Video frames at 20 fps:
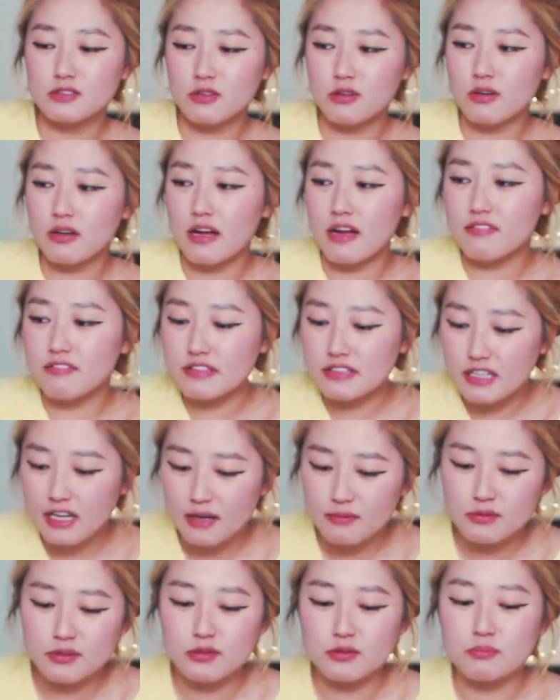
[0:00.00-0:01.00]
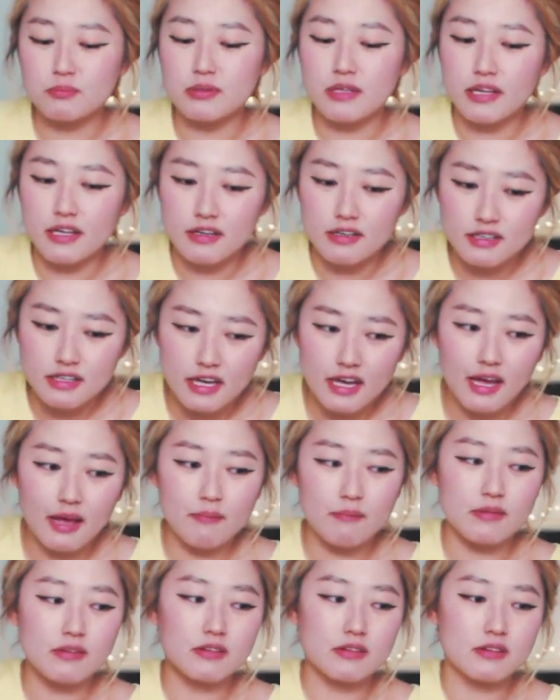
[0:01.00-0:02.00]
So every time you play a
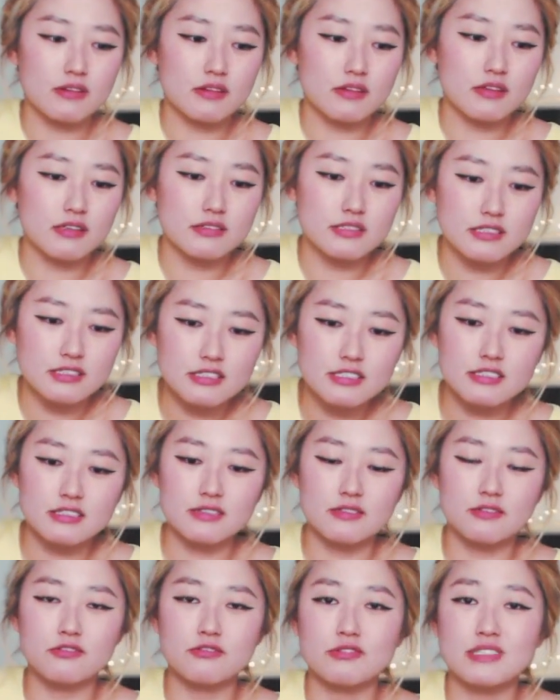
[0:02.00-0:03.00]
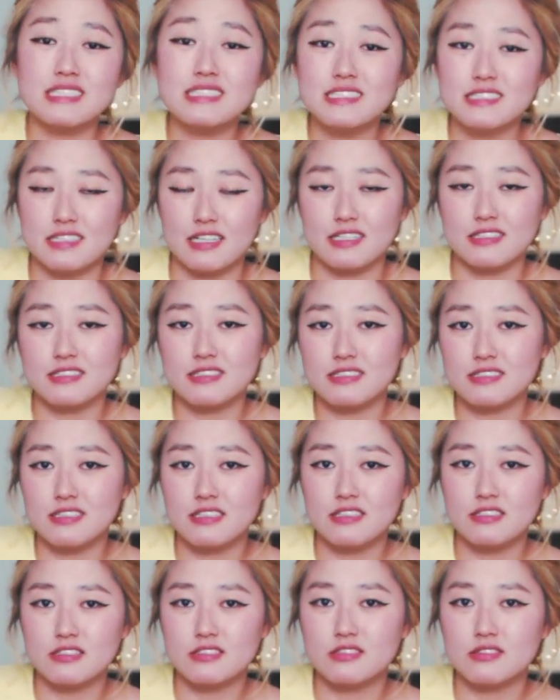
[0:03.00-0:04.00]
game, the system
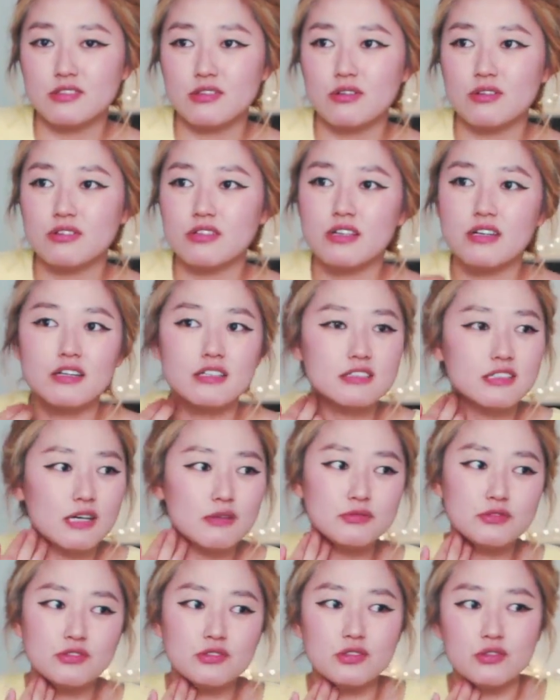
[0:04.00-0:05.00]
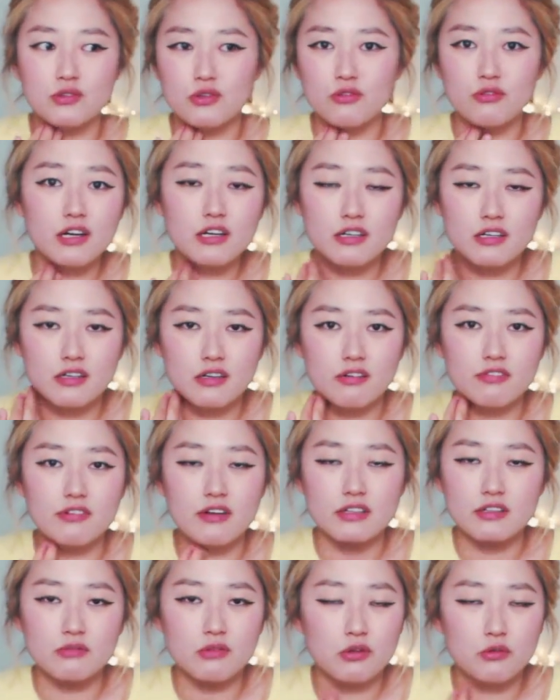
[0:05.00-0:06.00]
resets. So there's actually no record
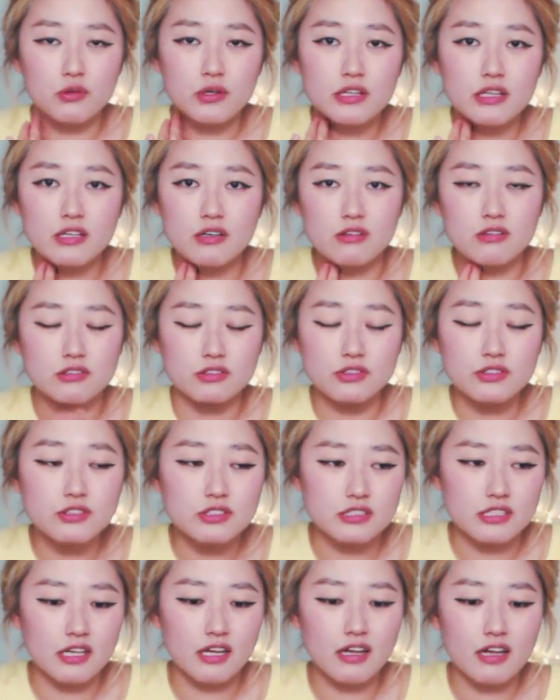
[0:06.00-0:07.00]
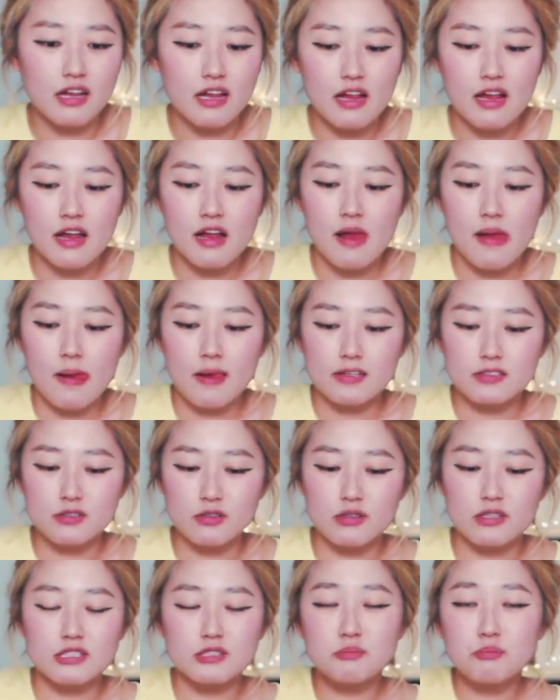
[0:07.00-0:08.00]
of anyone winning or losing.
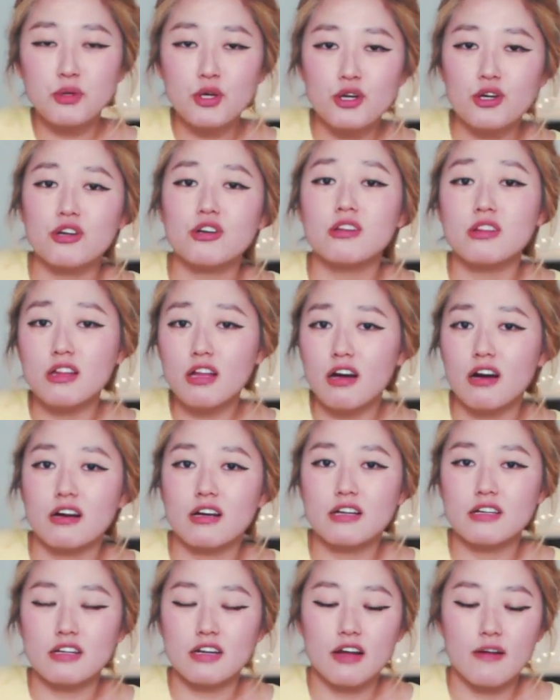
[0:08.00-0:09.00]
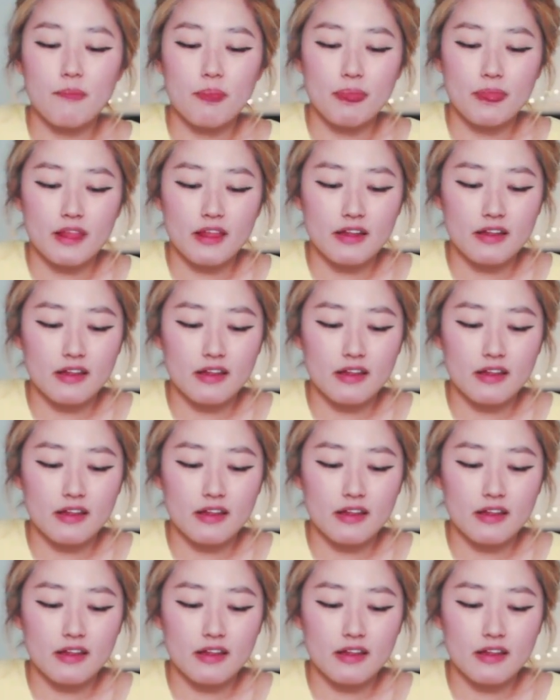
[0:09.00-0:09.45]
So it's pure luck.